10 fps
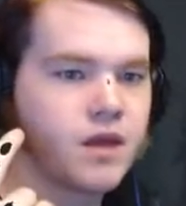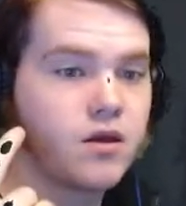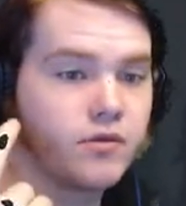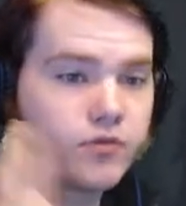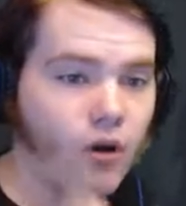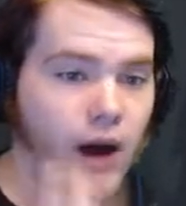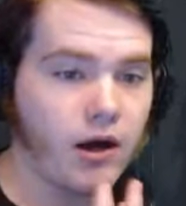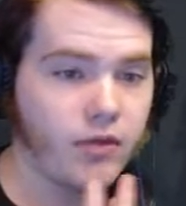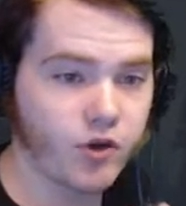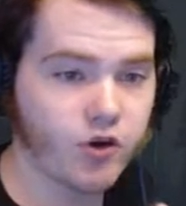throw
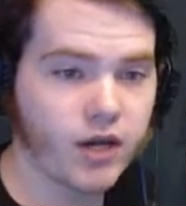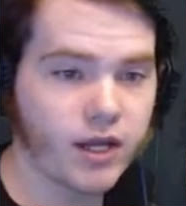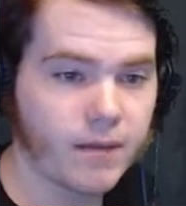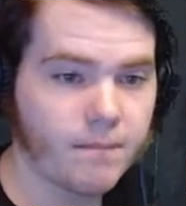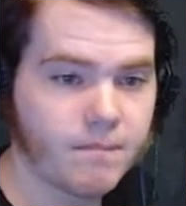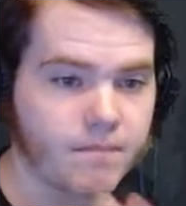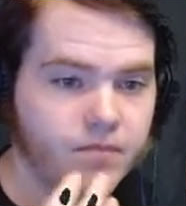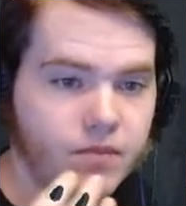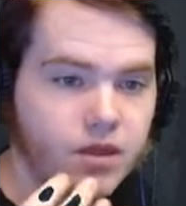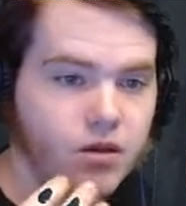out a third item.
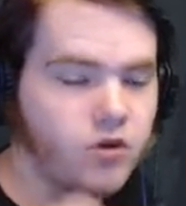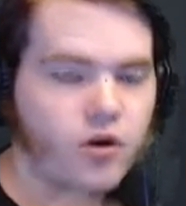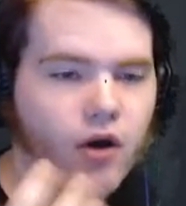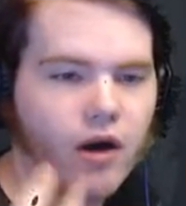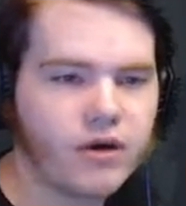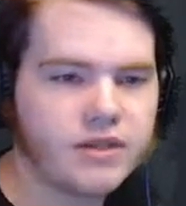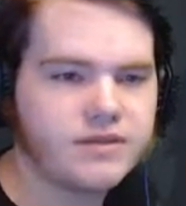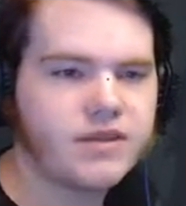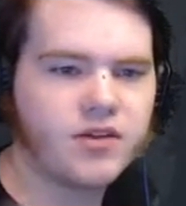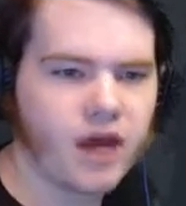Or throw out
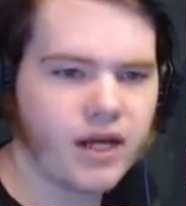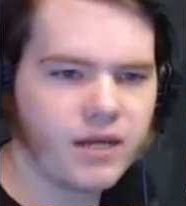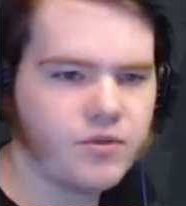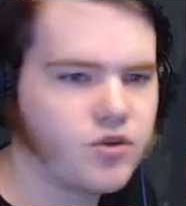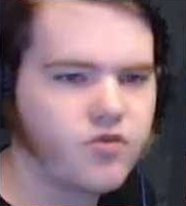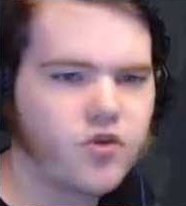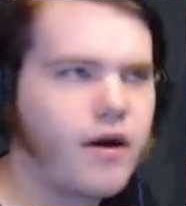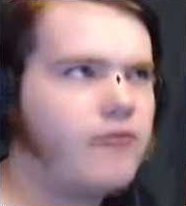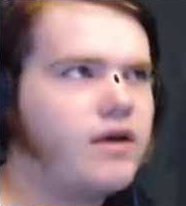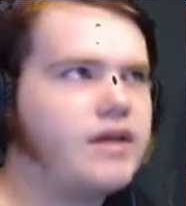another item. You can throw
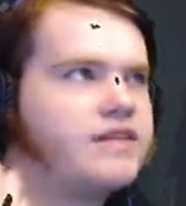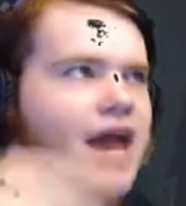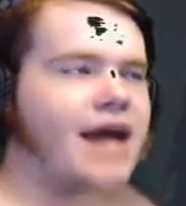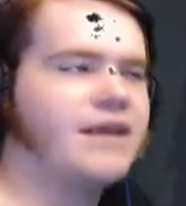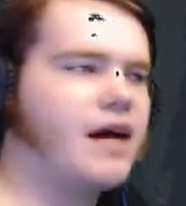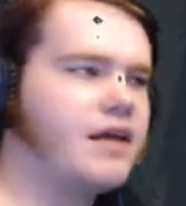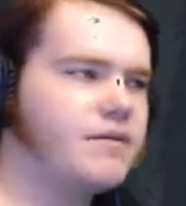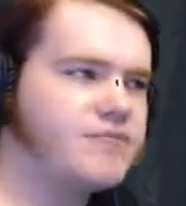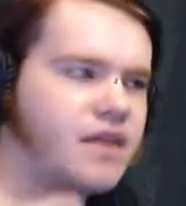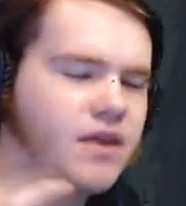out like 10
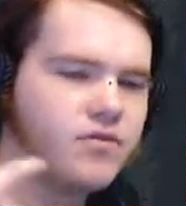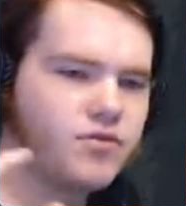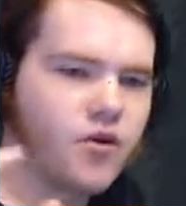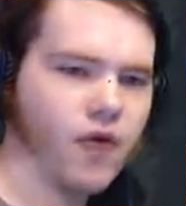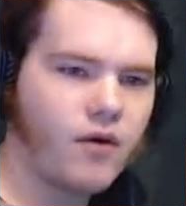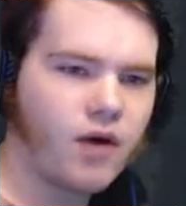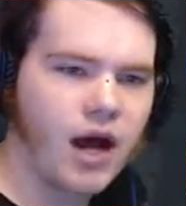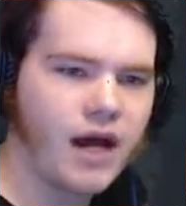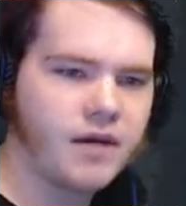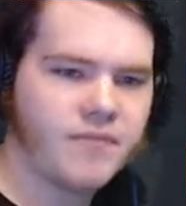items and then throw out an
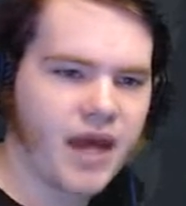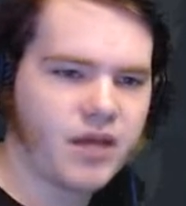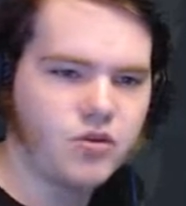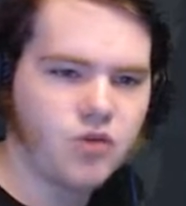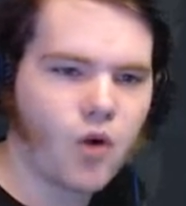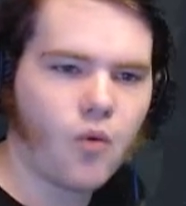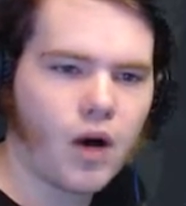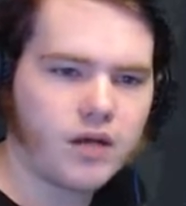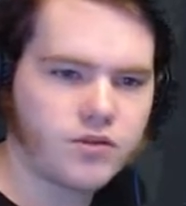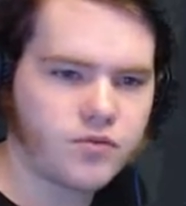item that you don't
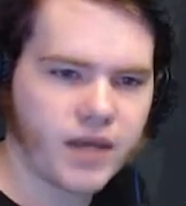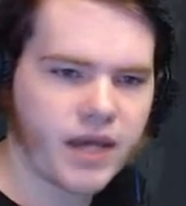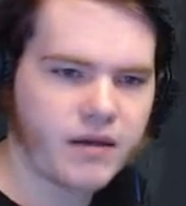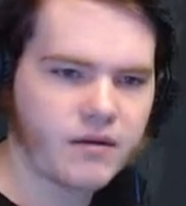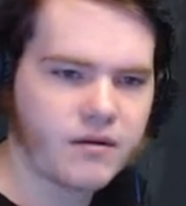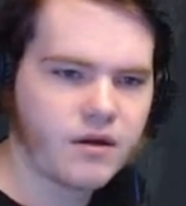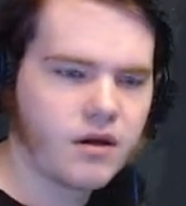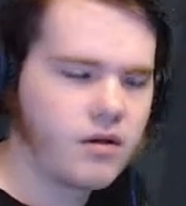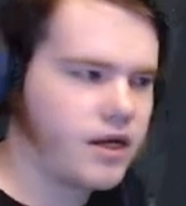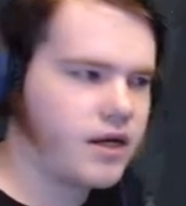want duplicated.
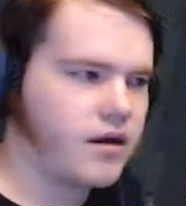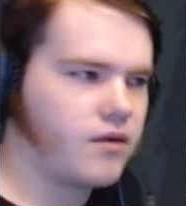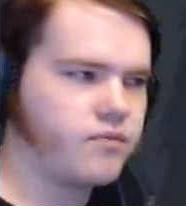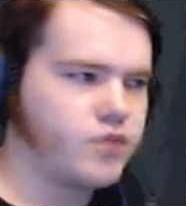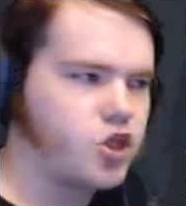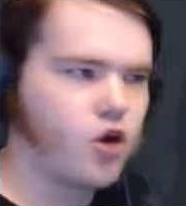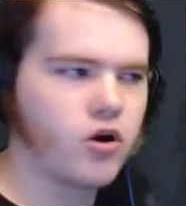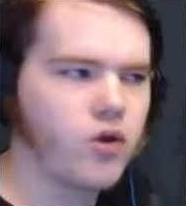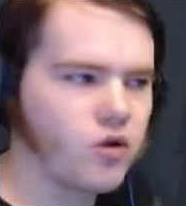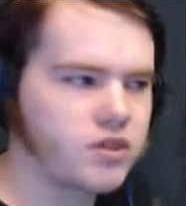Like a
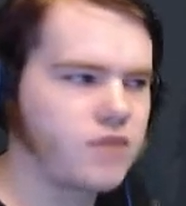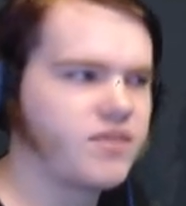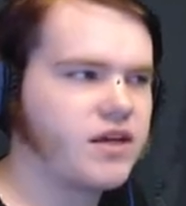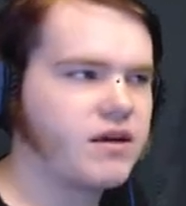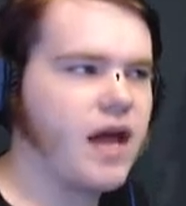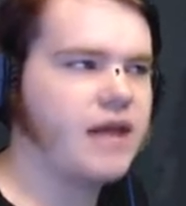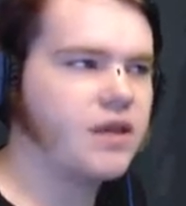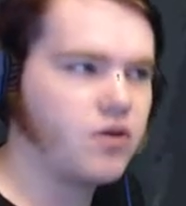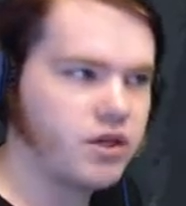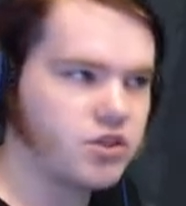dirt or something, and
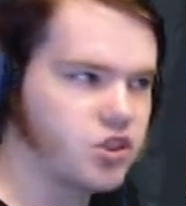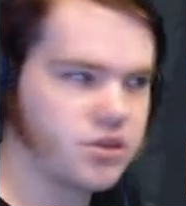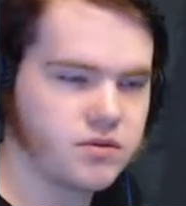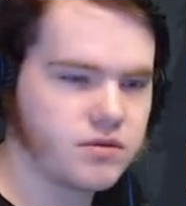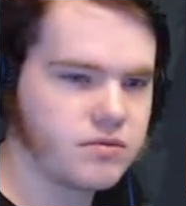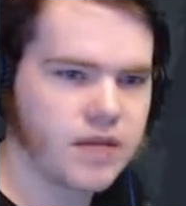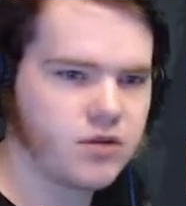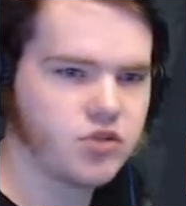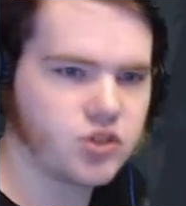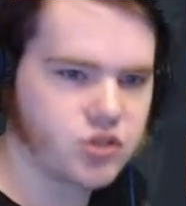it'll just
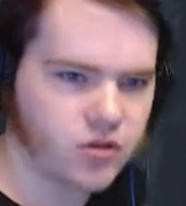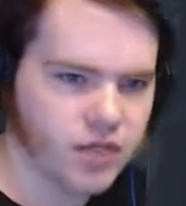delete